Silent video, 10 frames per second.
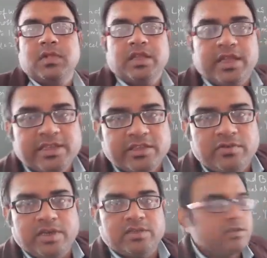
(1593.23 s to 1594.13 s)
Yes
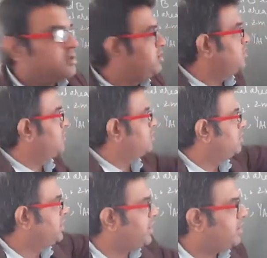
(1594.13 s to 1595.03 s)
students,
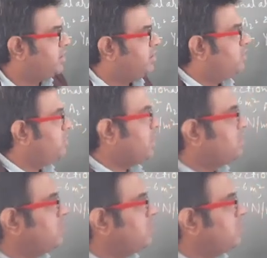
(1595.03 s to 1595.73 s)
here look at the